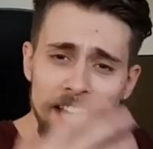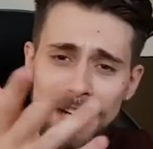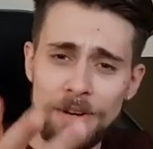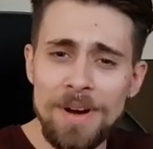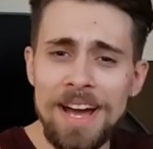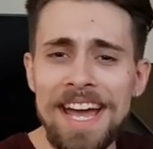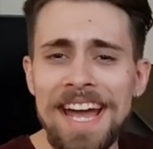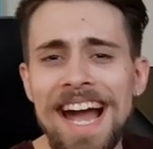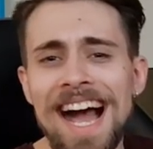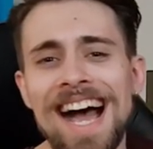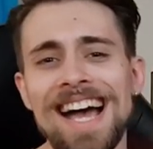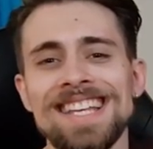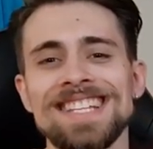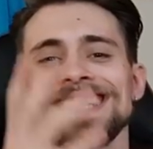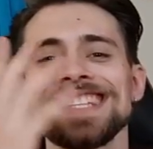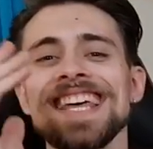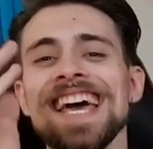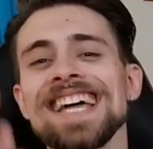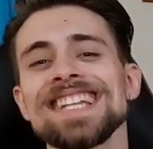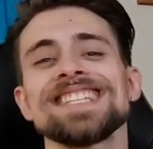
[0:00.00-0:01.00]
Anyway
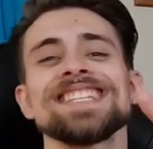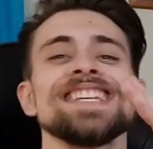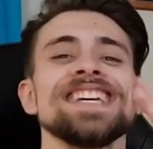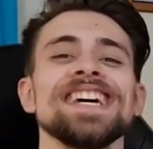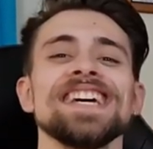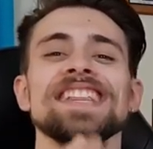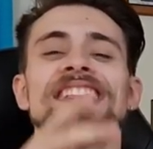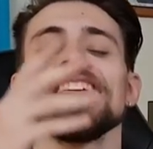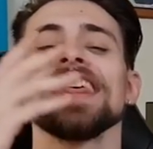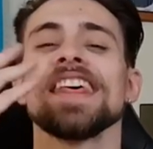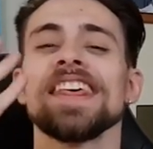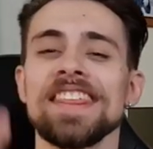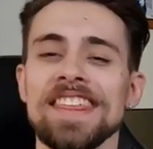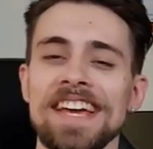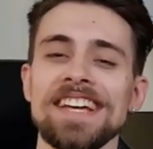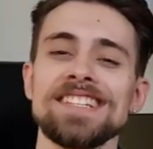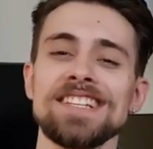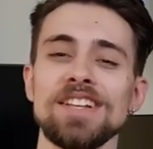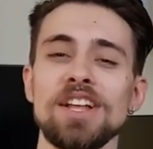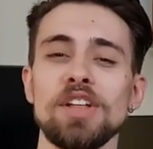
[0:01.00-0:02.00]
guys, that's it.
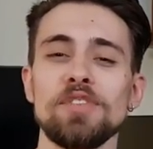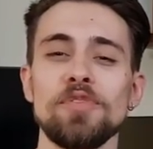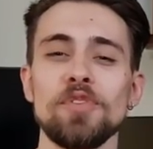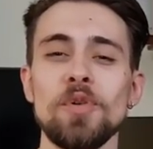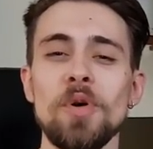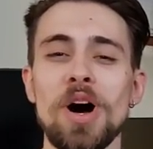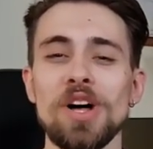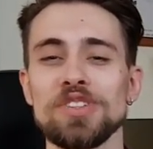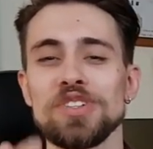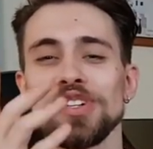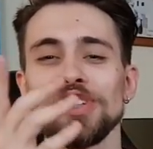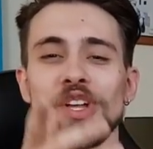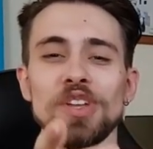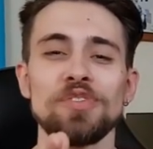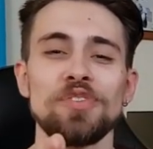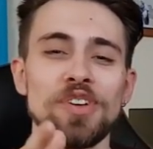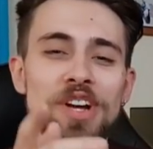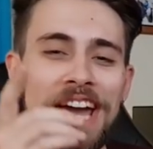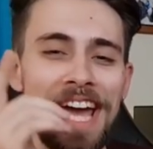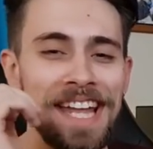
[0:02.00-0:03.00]
Thanks a lot for watching.
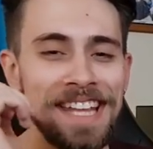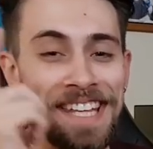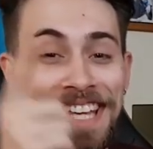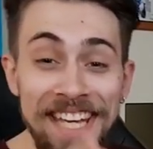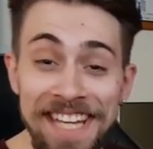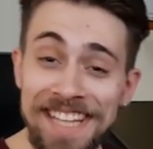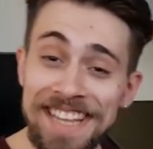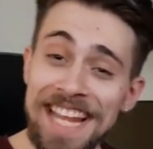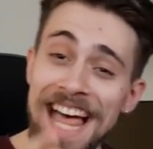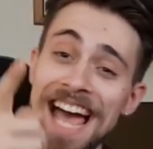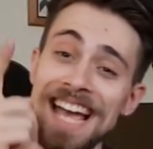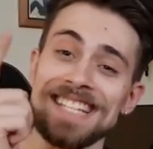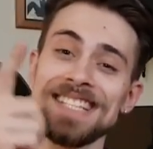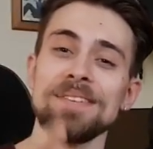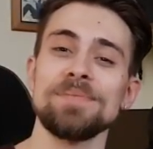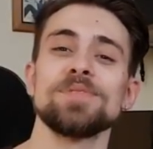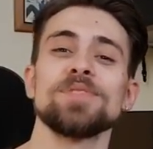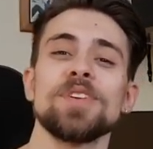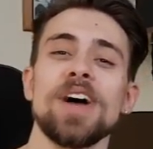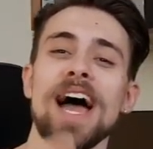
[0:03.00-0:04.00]
Don't forget, hit like,
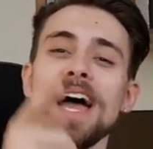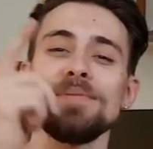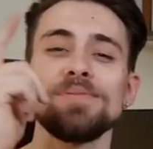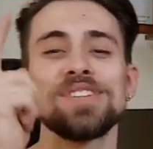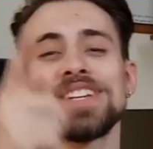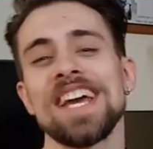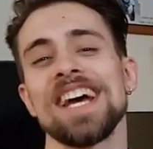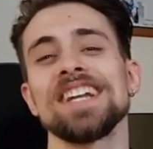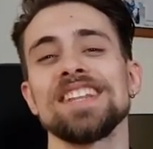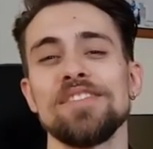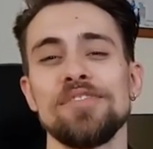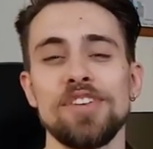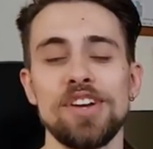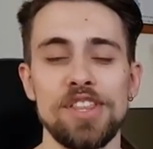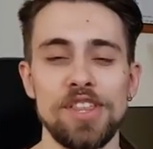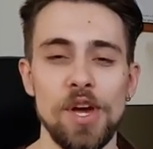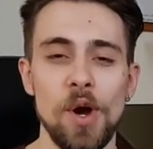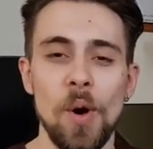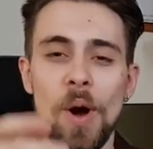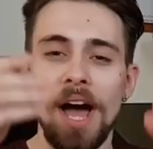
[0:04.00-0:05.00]
subscribe, share the
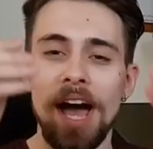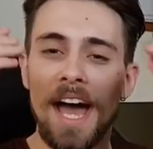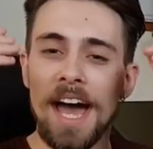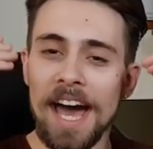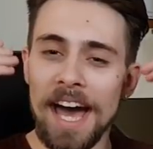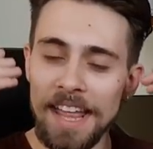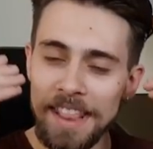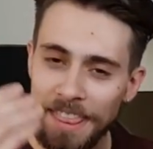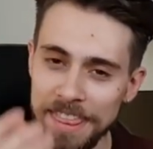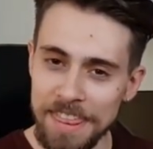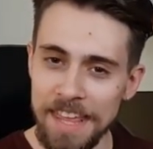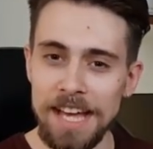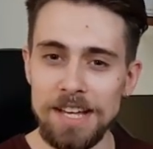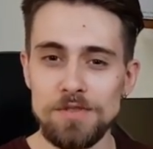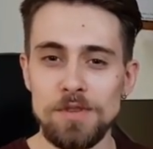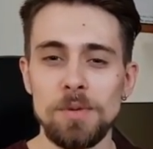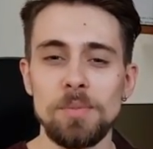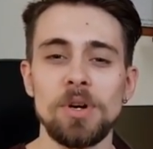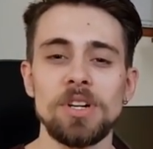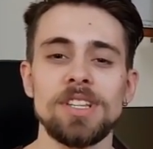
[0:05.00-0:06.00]
video, and
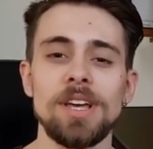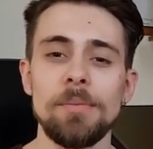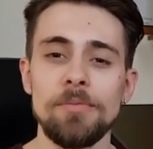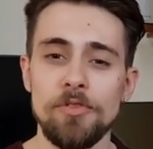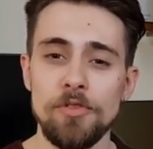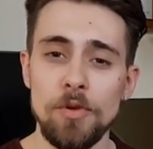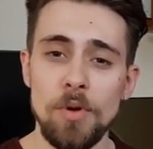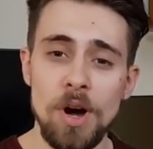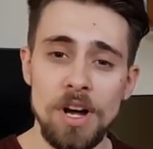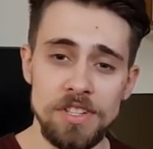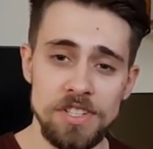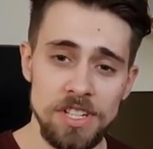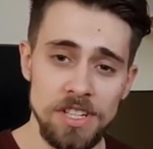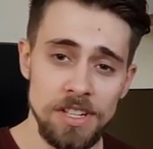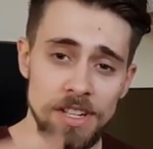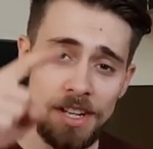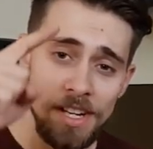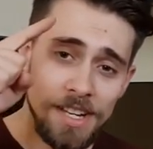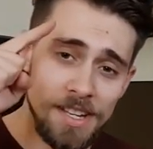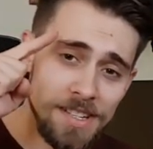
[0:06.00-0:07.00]
thanks one more time for
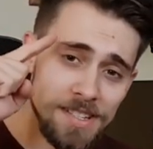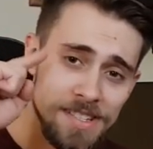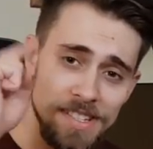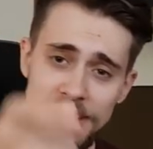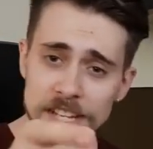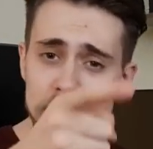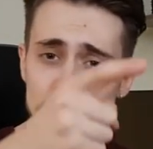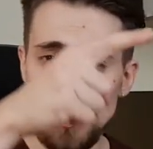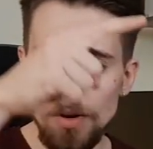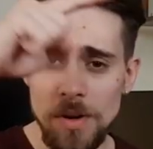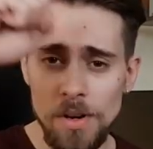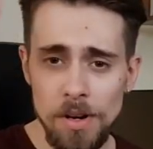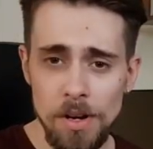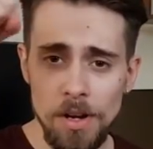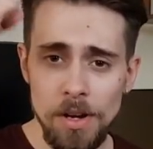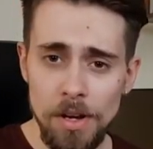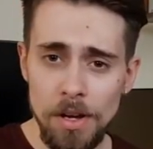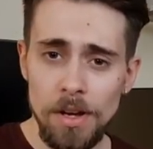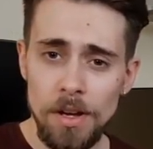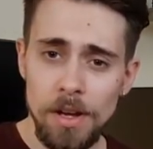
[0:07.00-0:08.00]
watching. See you
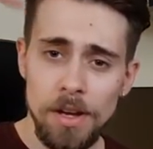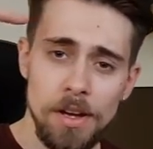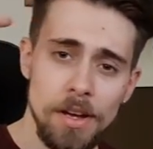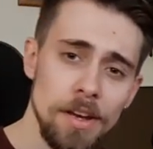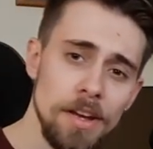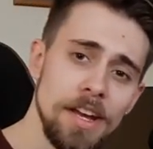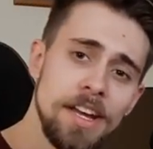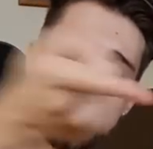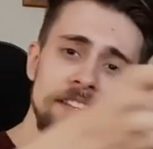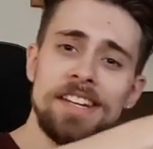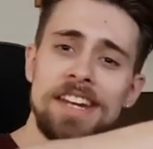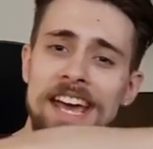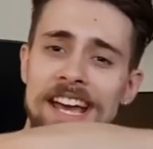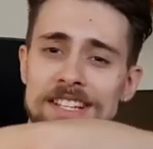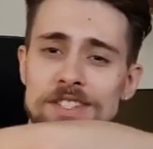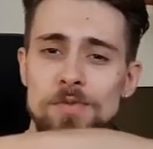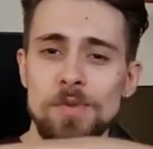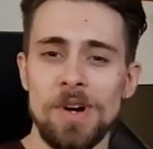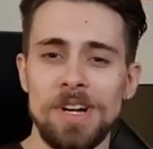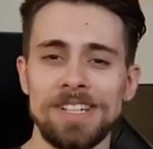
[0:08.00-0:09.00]
in the
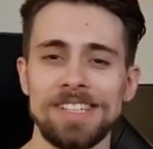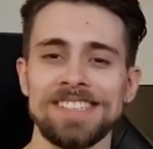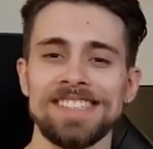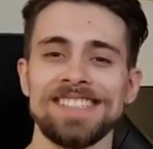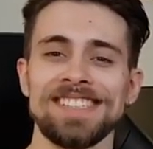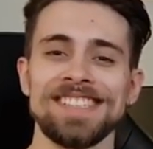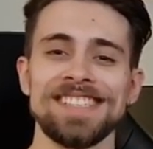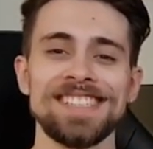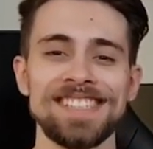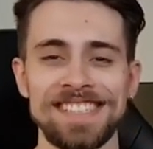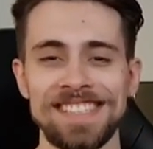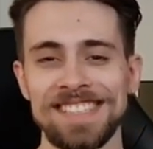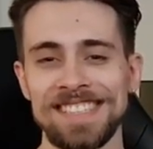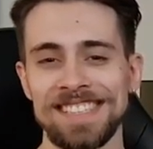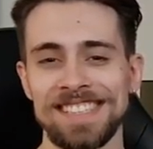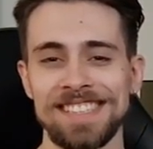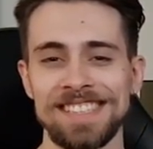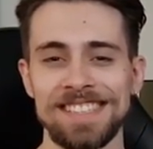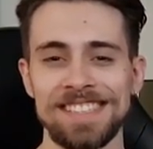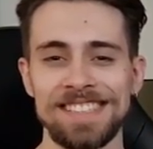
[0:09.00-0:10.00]
next
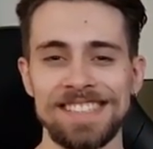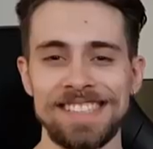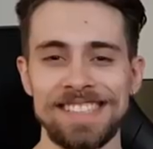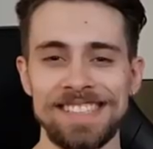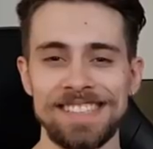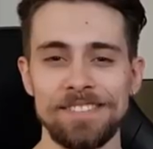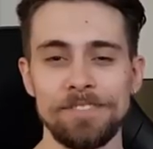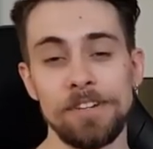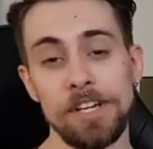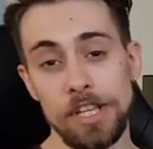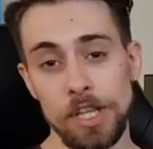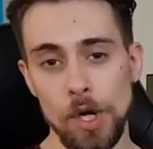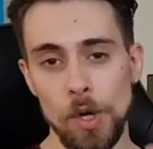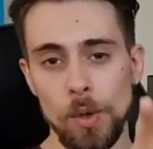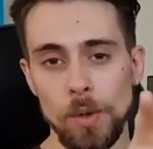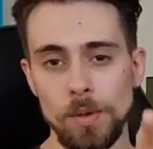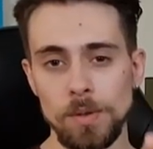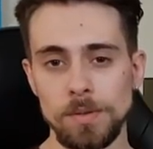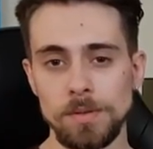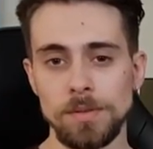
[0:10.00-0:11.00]

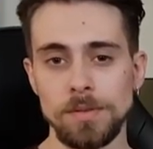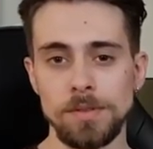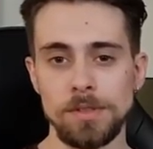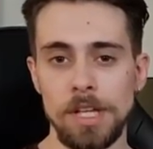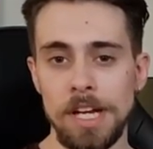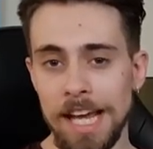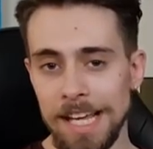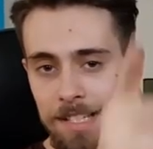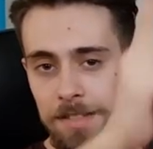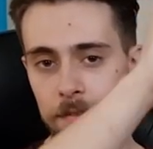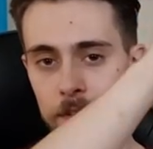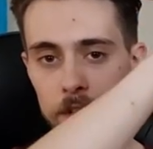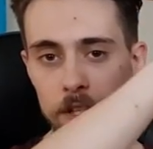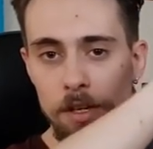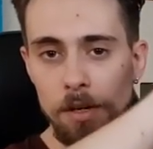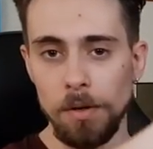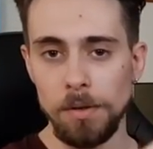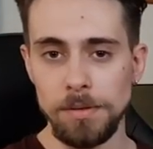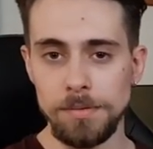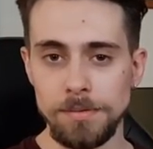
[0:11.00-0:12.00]

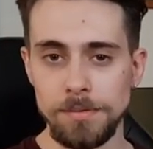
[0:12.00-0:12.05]
video.